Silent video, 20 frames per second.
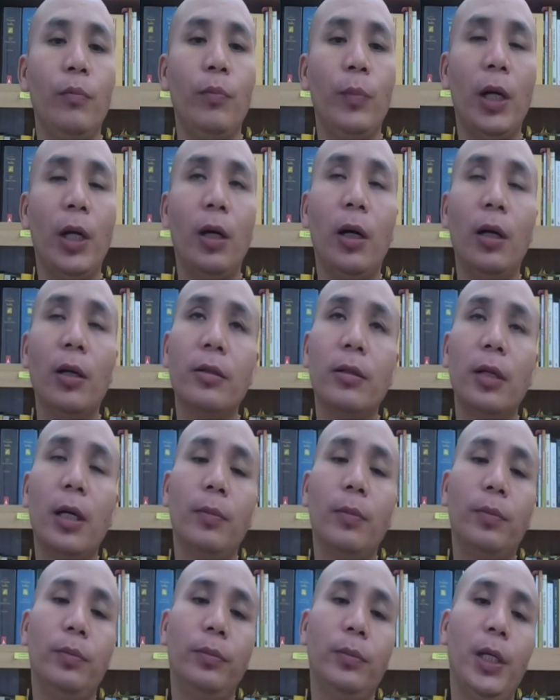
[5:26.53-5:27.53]
Because
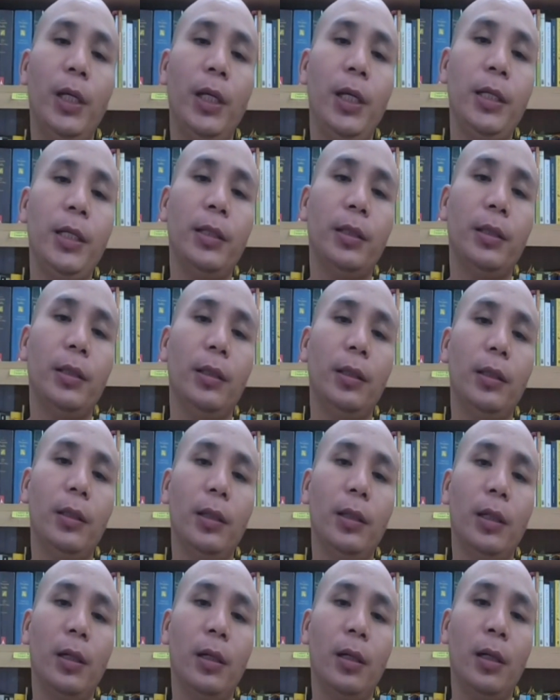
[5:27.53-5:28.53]
of his
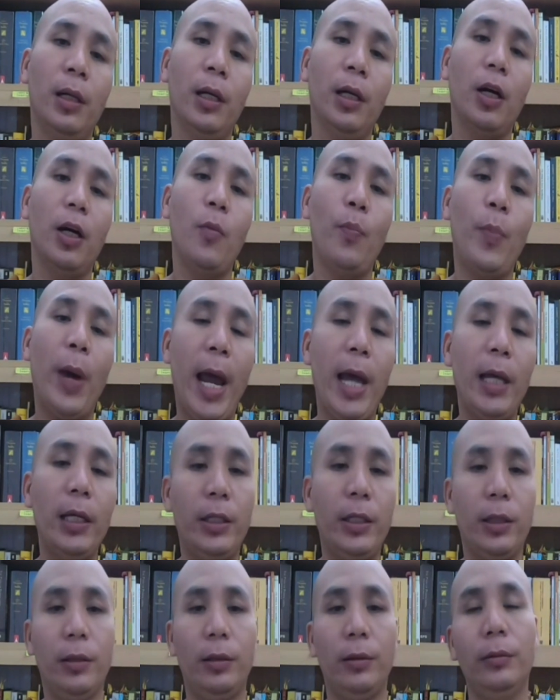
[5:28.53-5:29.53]
great
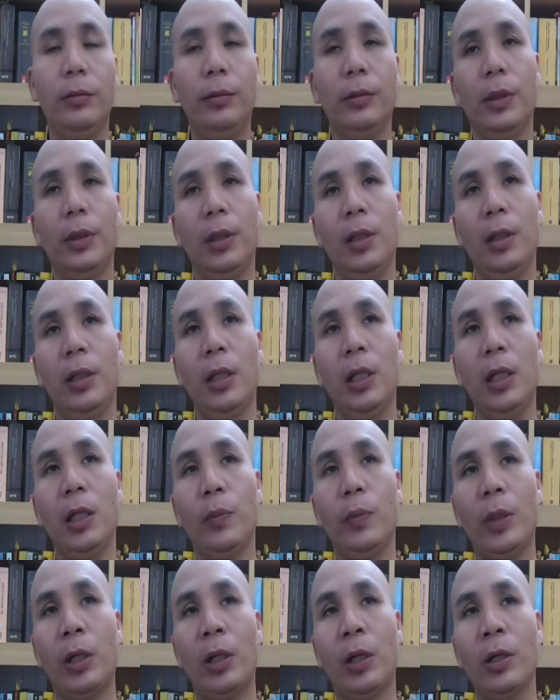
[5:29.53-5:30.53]
compassion,
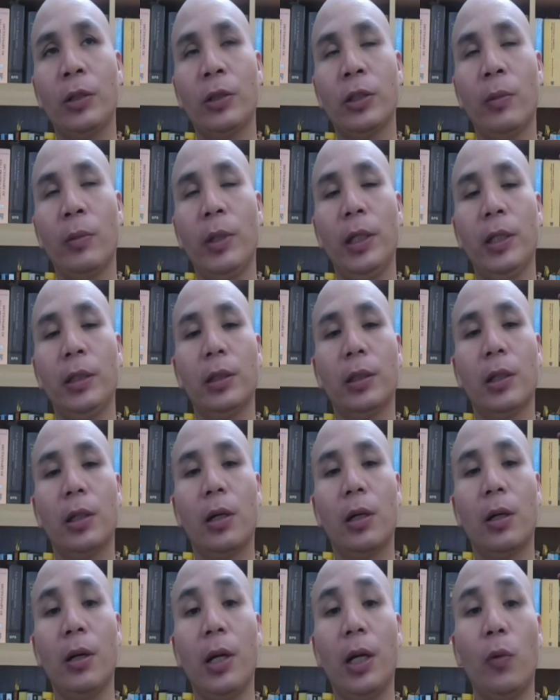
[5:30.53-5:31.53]
because of his
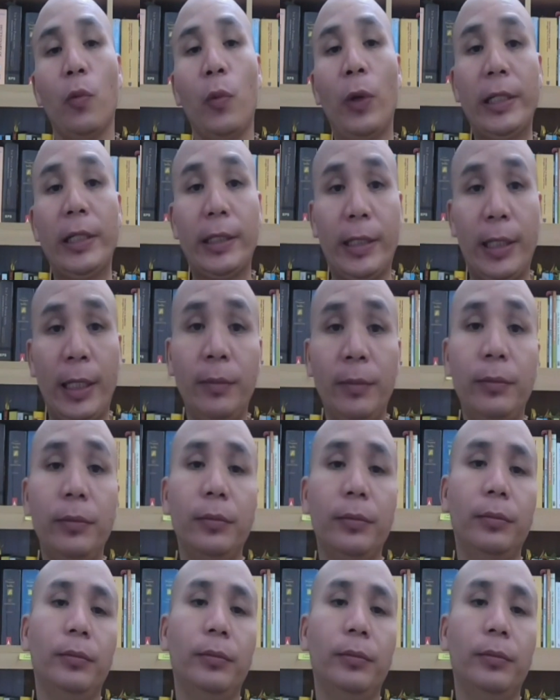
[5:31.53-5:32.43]
great wisdom,